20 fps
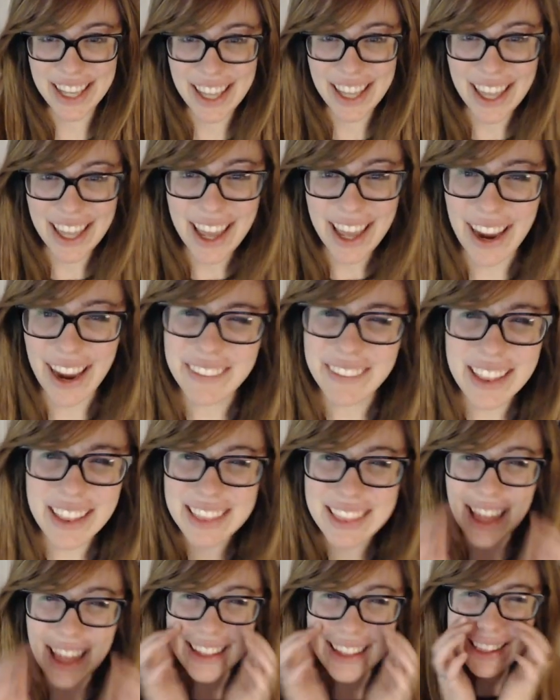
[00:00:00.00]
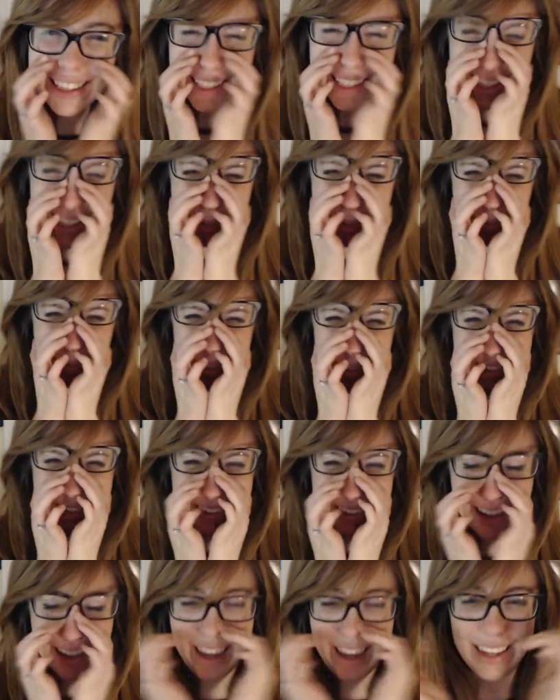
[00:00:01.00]
I'm not that clingy, but
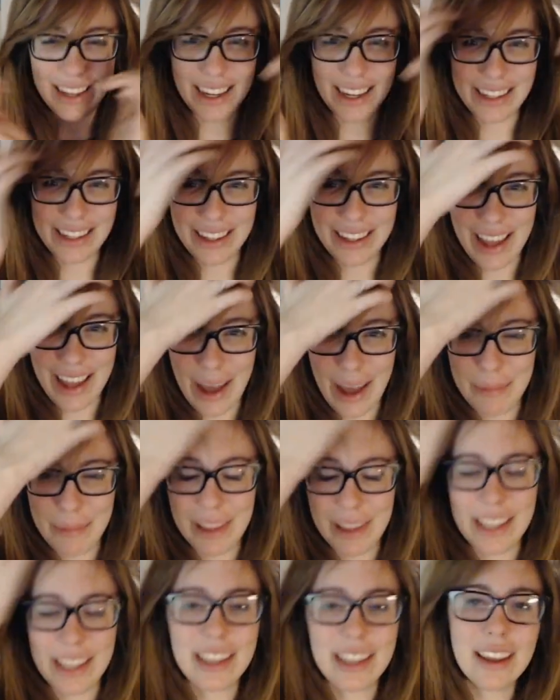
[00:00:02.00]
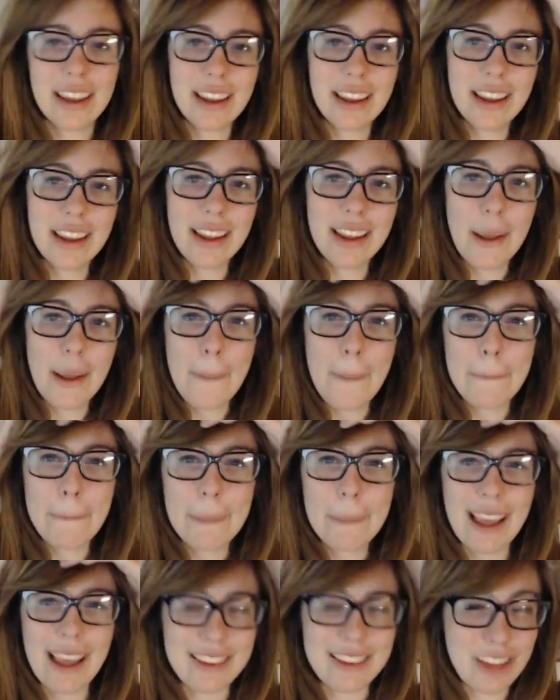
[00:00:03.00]
I kind of am. Like,
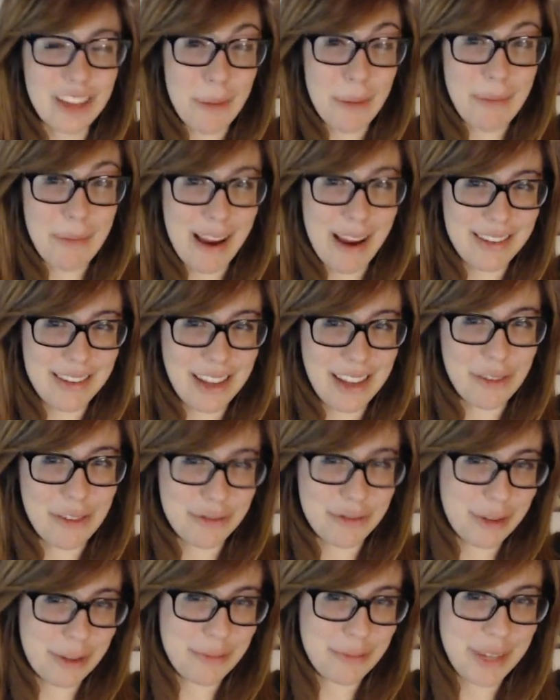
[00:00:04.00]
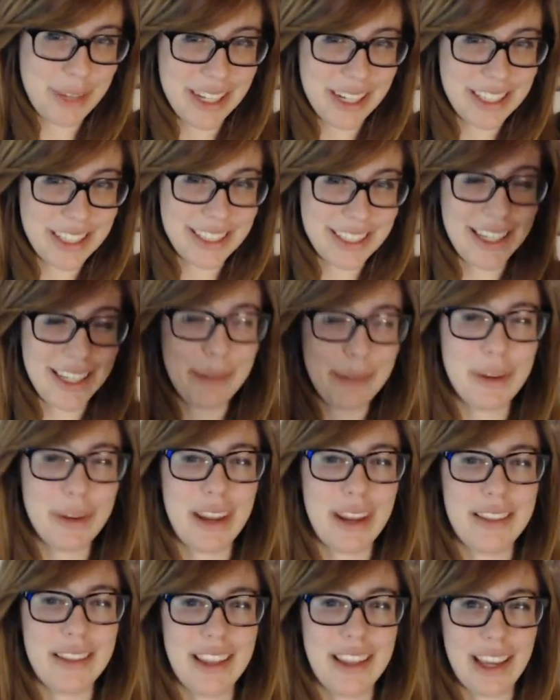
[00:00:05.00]
I stopped myself from being clingy, but I
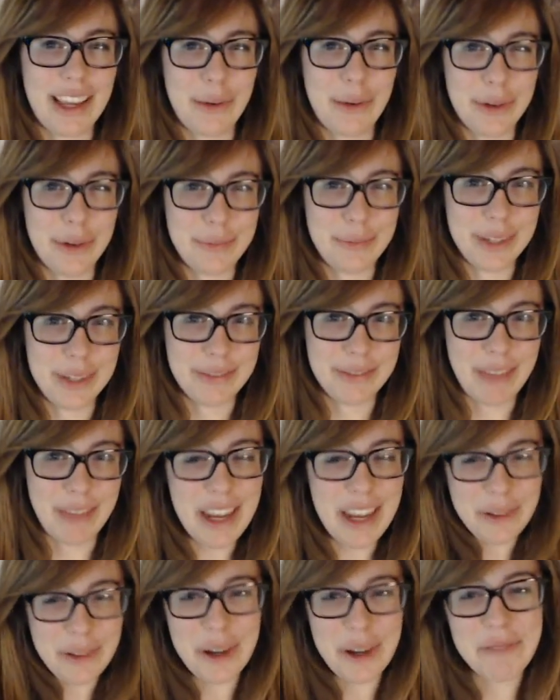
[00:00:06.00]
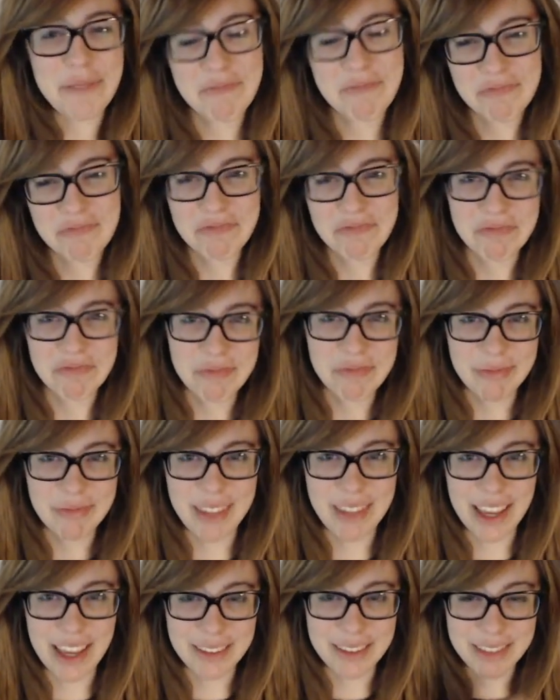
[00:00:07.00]
think I would be. Anyway,
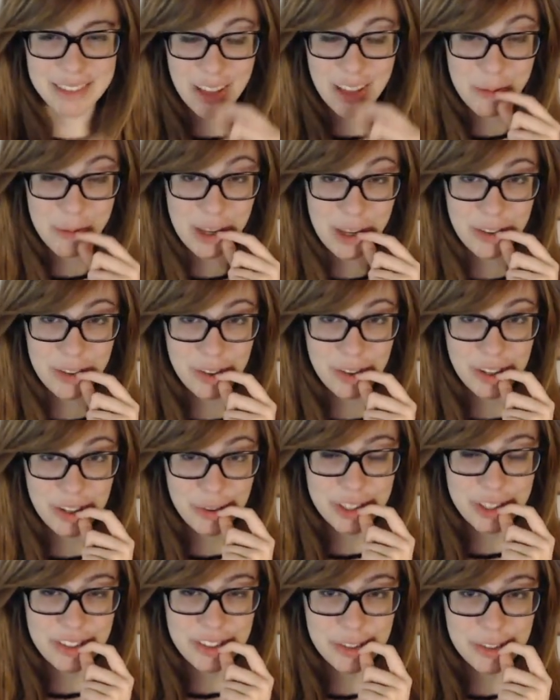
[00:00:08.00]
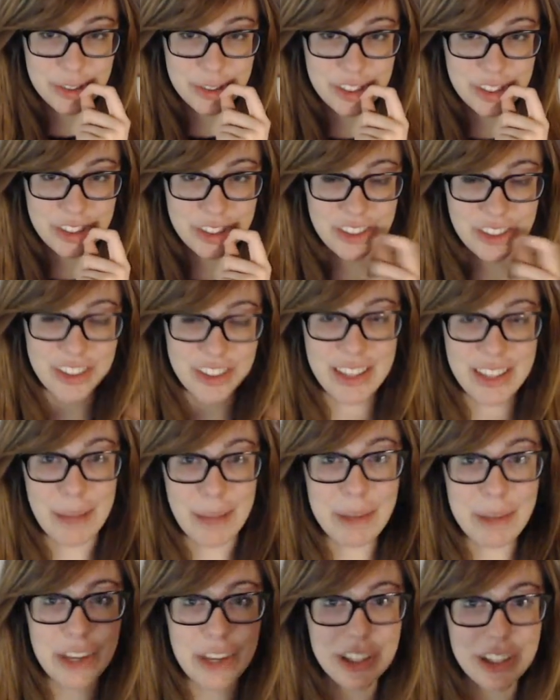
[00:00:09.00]
yeah, that's my New Year resolution. You should tell
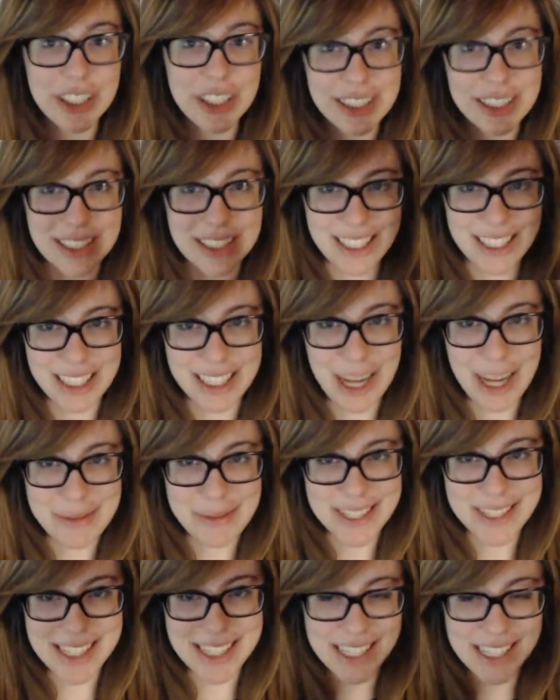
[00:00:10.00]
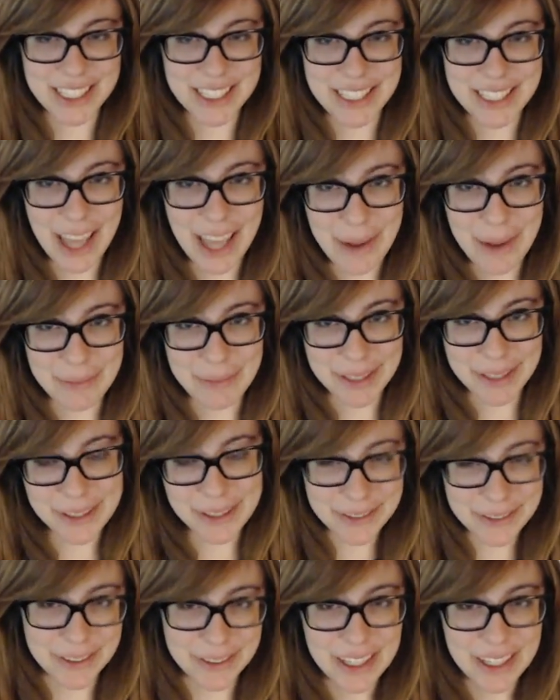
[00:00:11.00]
me yours in the comment section down
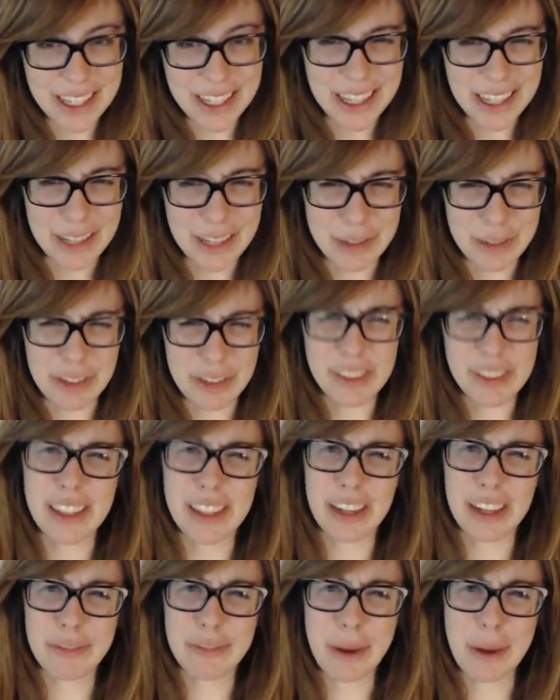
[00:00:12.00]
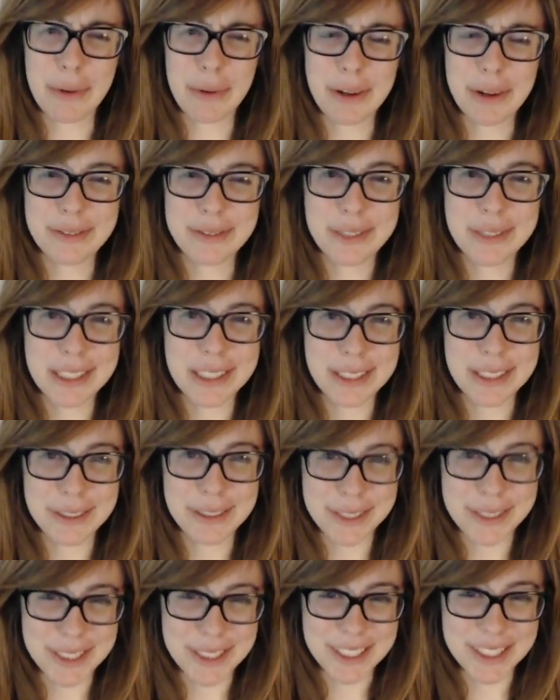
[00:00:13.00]
below and what you think of my weird
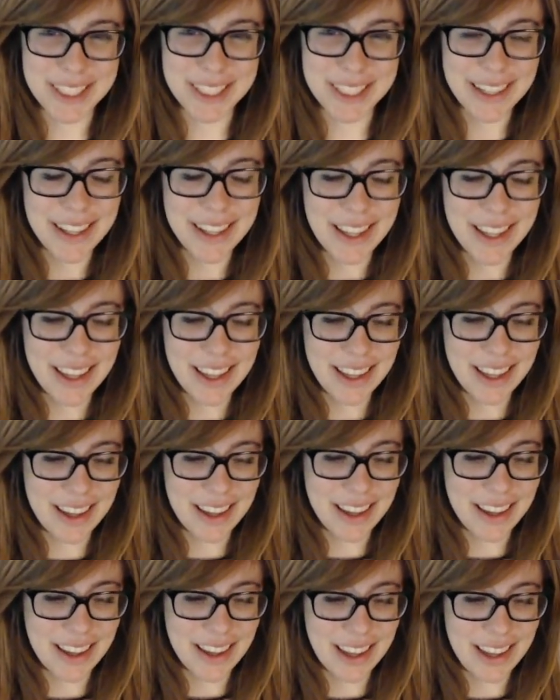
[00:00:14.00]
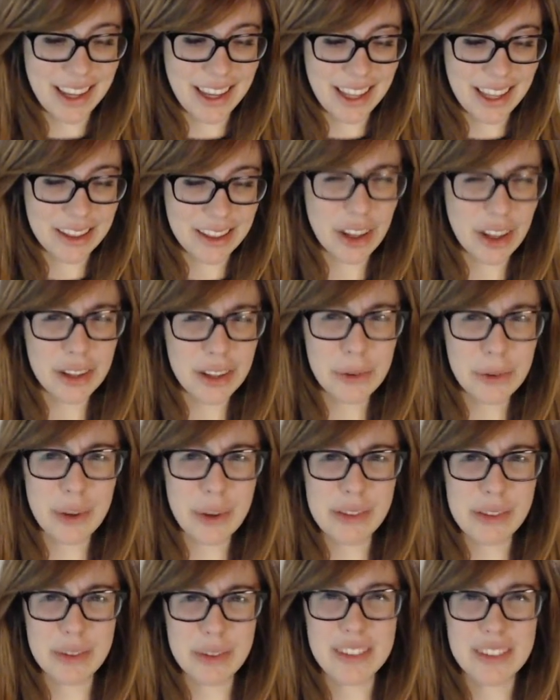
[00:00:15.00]
resolution. And the other
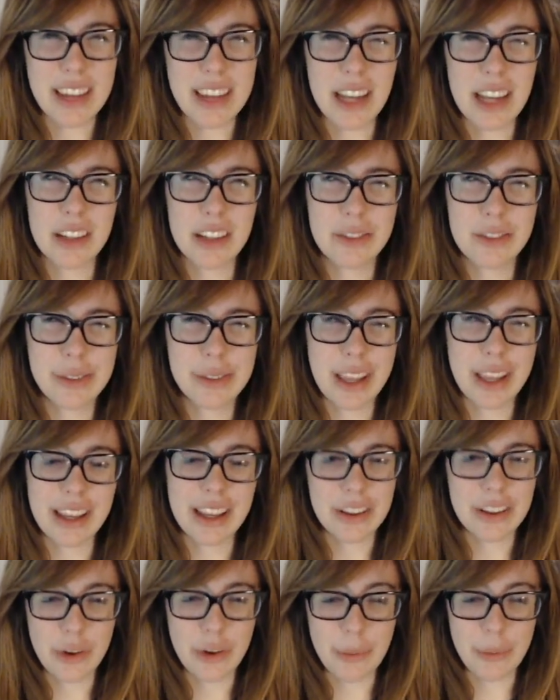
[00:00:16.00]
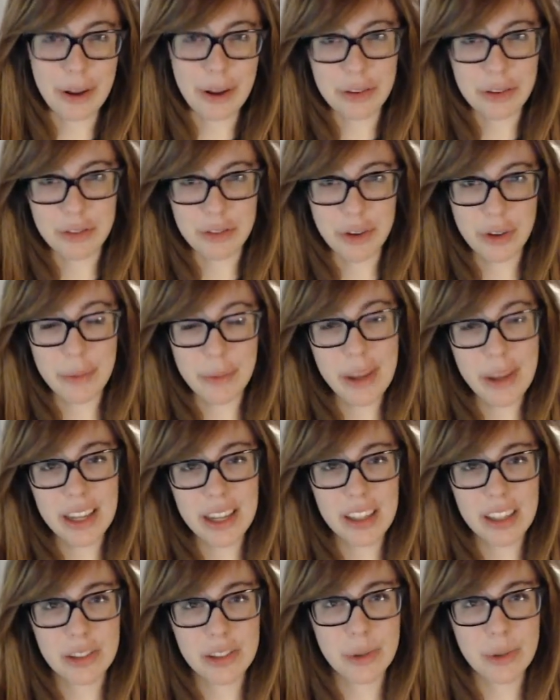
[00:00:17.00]
ones was kind of to like go back to
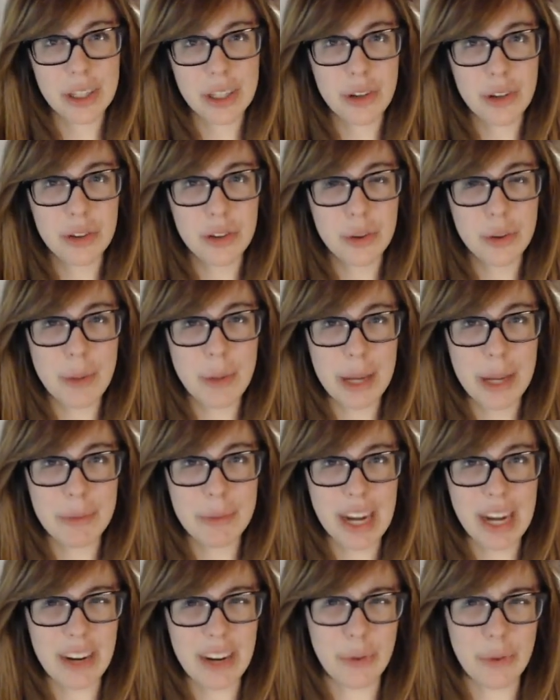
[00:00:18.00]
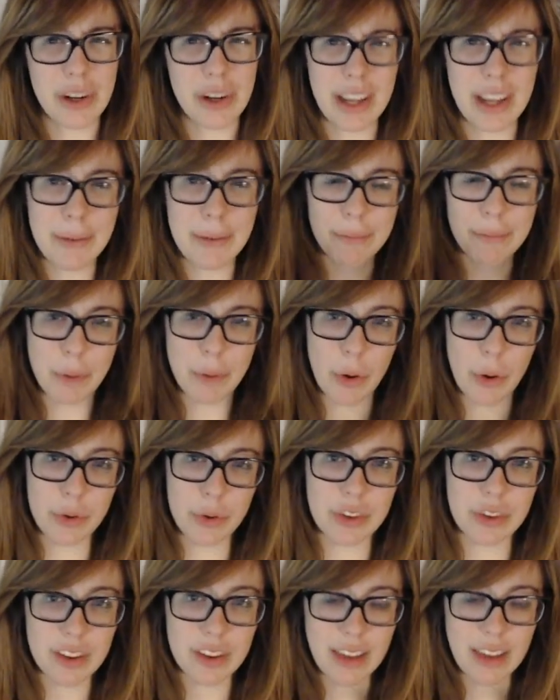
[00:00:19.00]
streaming and doing YouTubing, but I don't want to
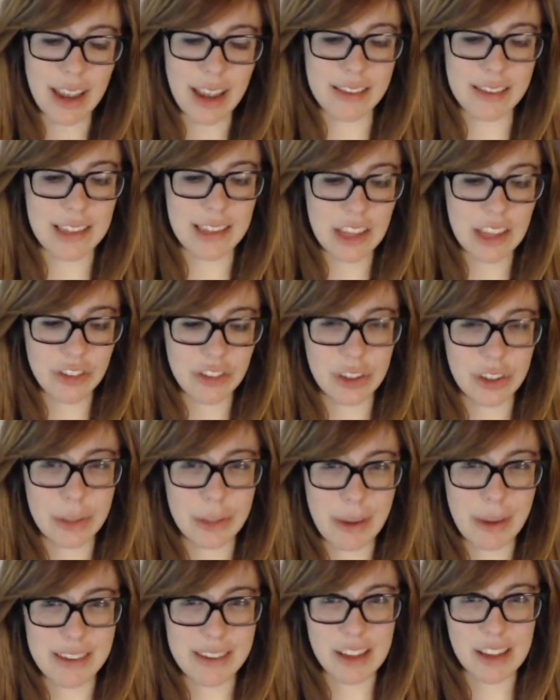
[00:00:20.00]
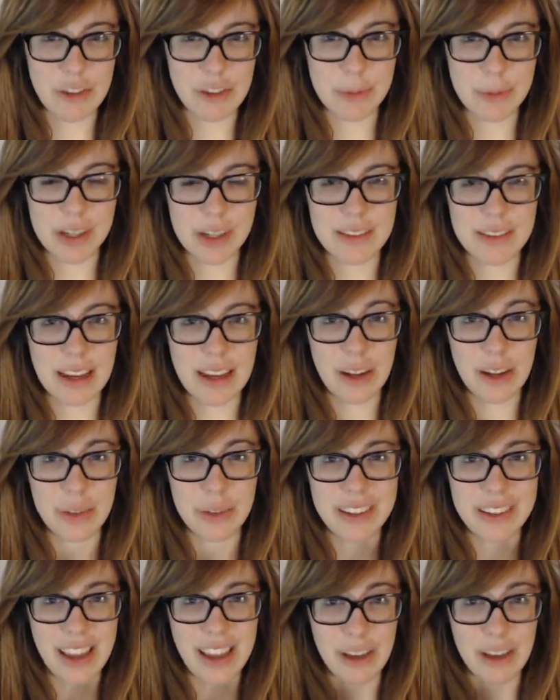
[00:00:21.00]
impose a tight schedule on myself because I
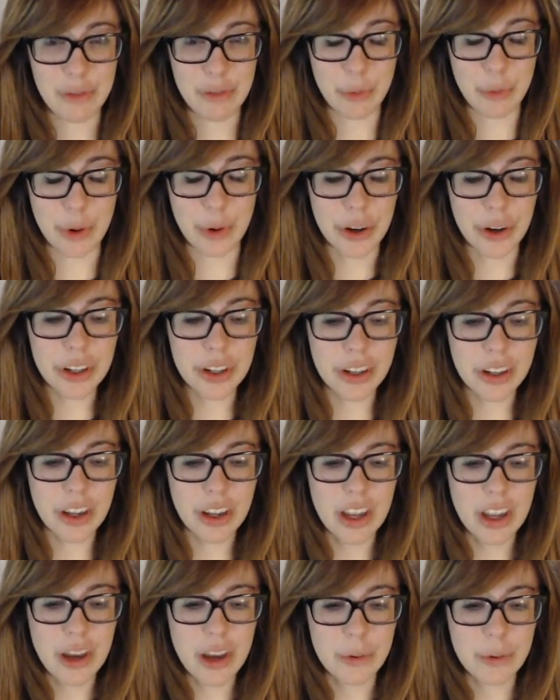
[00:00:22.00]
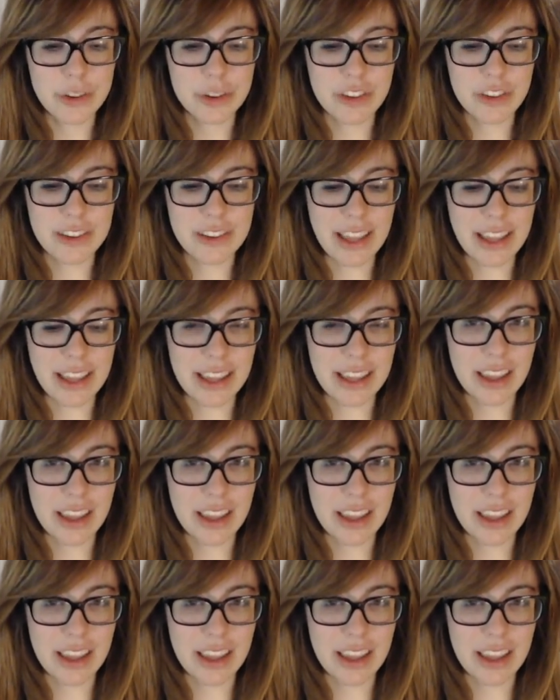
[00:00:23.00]
already have work, which is like